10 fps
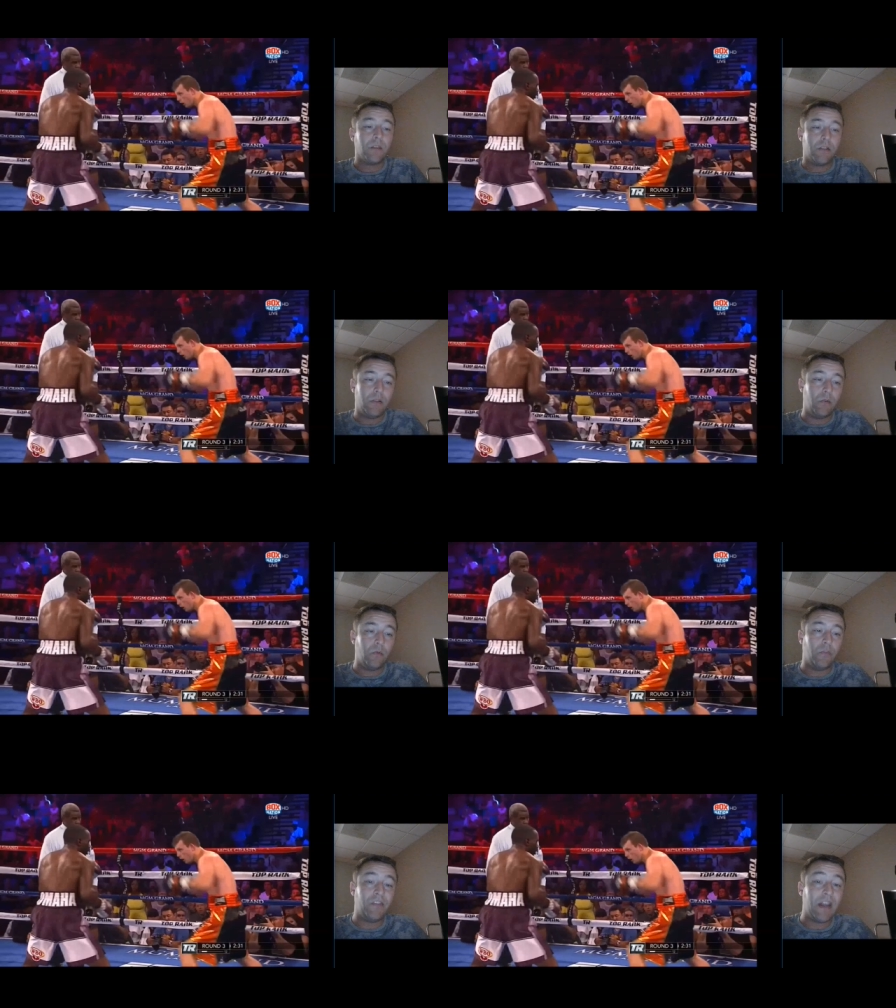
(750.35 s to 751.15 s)
to
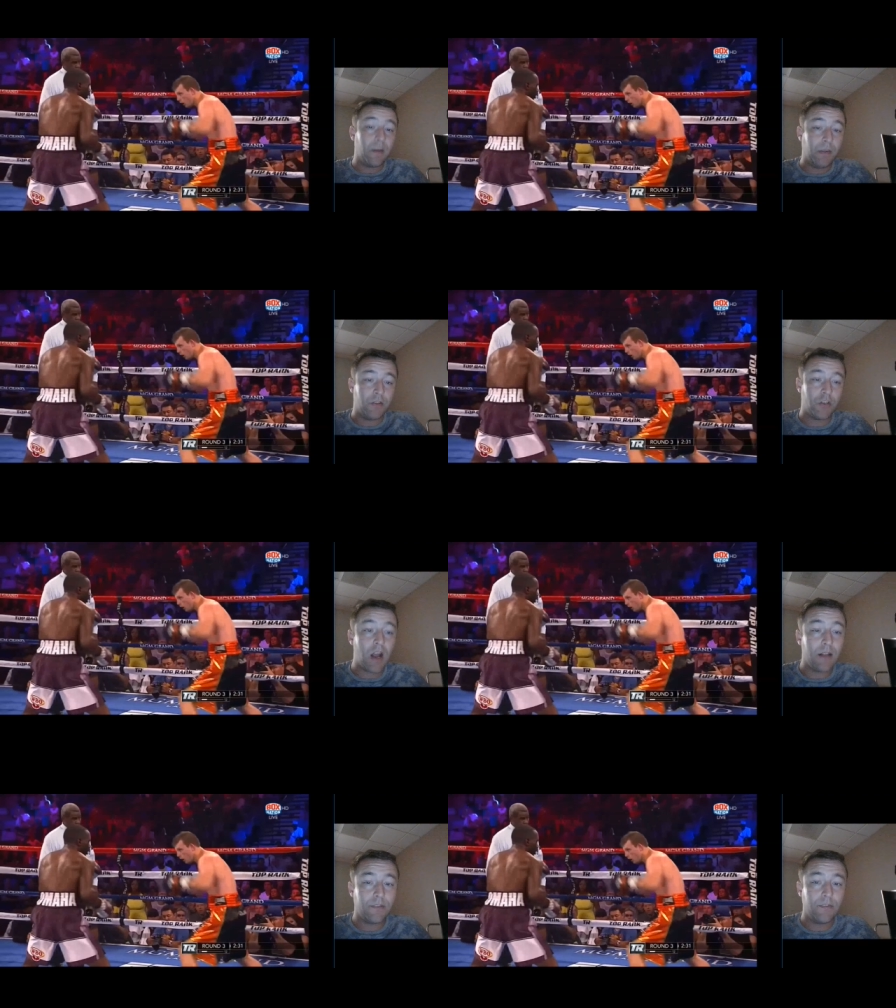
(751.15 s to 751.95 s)
set up his
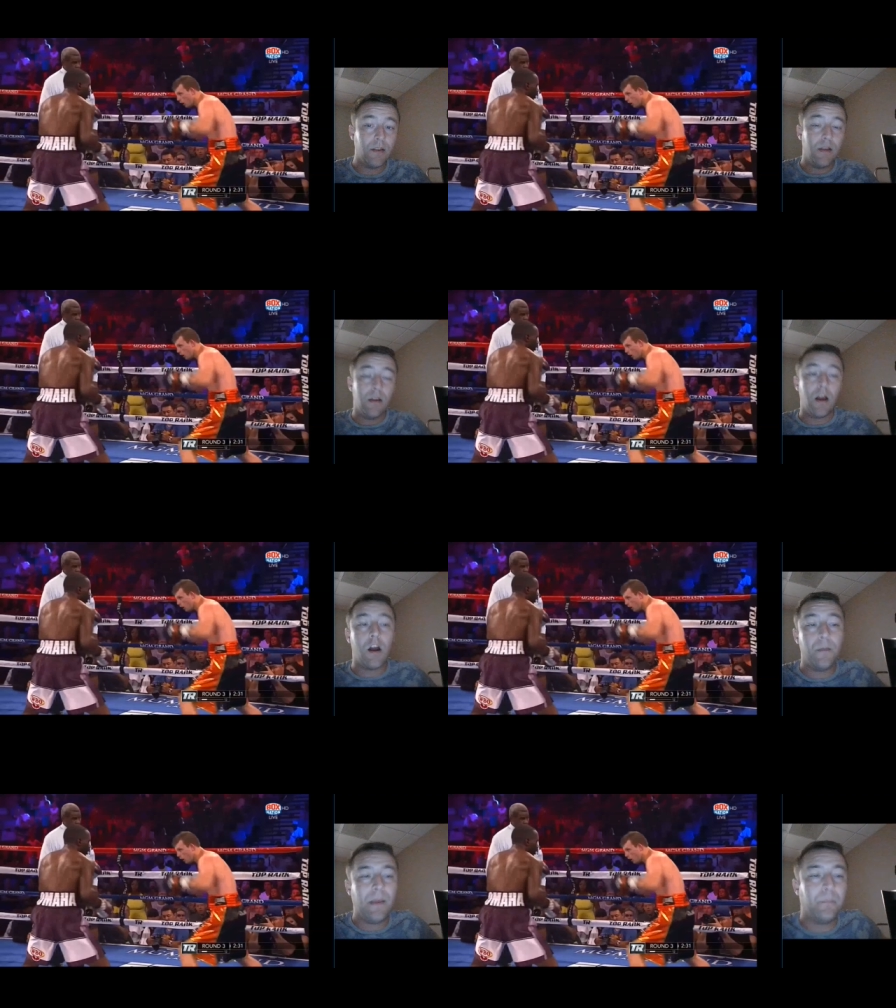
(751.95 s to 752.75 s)
shots
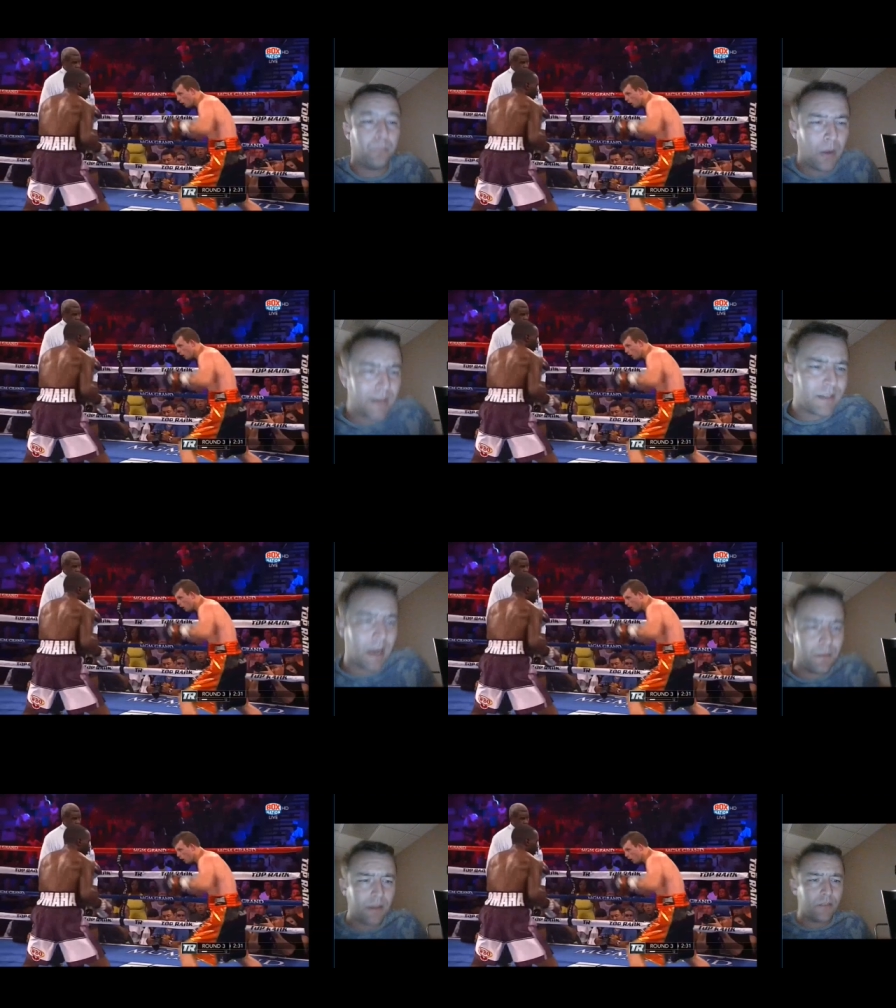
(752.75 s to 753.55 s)
um, and break
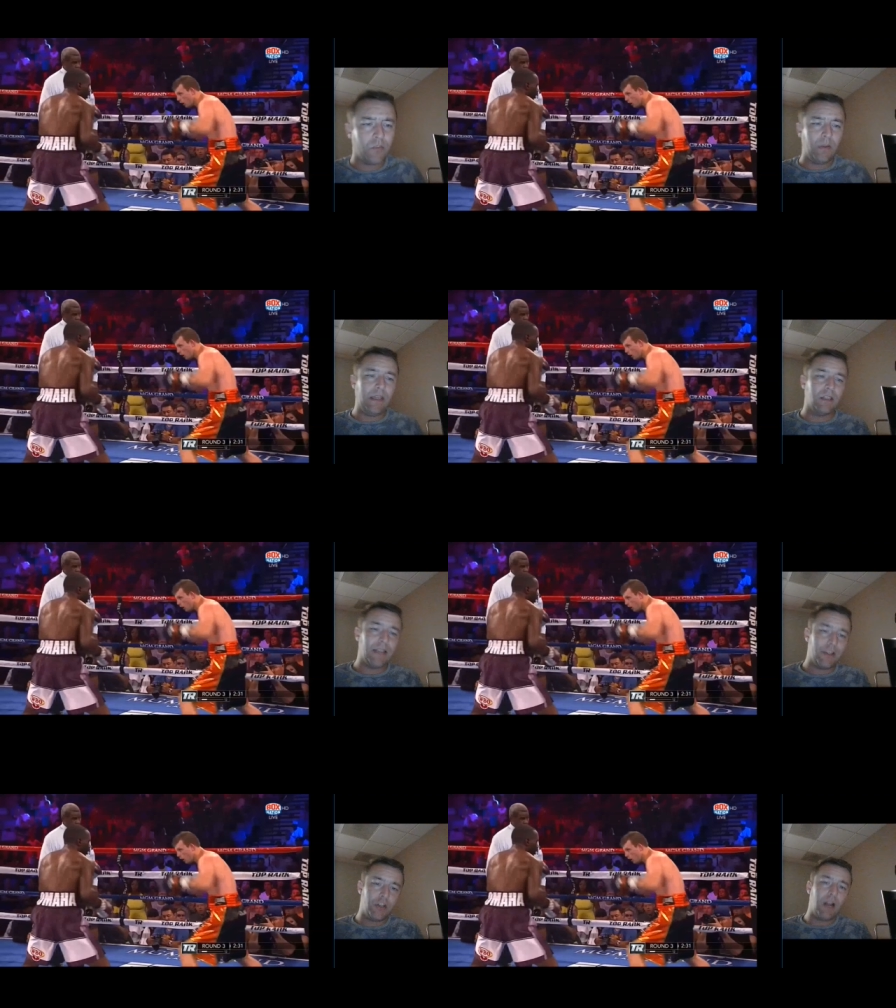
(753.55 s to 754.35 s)
timing so he could
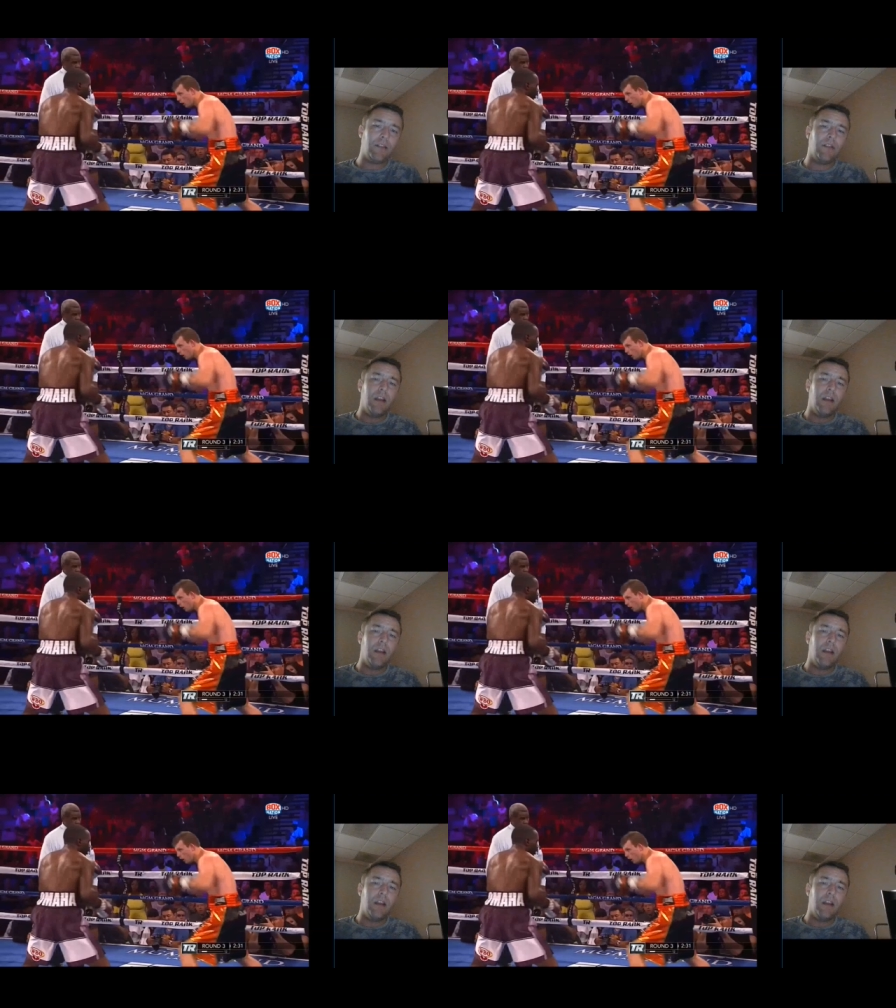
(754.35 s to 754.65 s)
land shots.